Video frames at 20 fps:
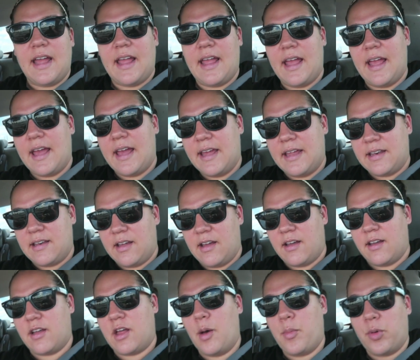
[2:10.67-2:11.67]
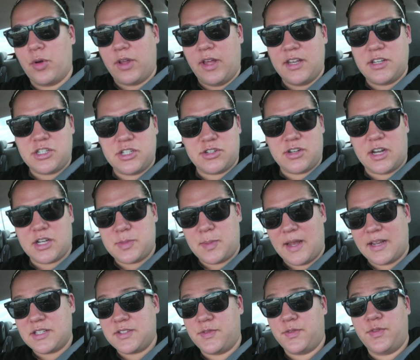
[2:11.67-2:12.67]
and uh, a couple kitchen trash
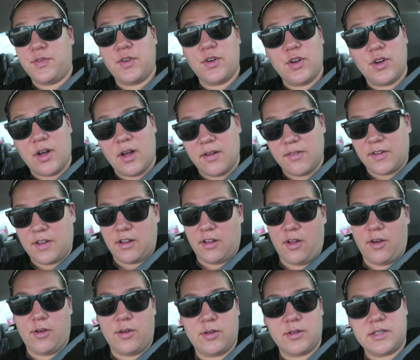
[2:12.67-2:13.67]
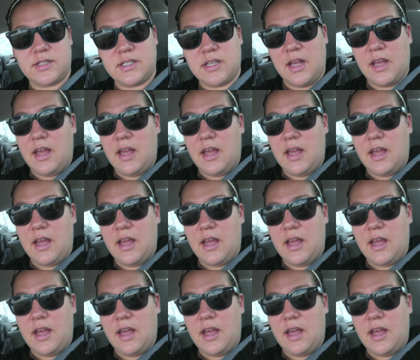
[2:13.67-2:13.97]
bags full of clothes.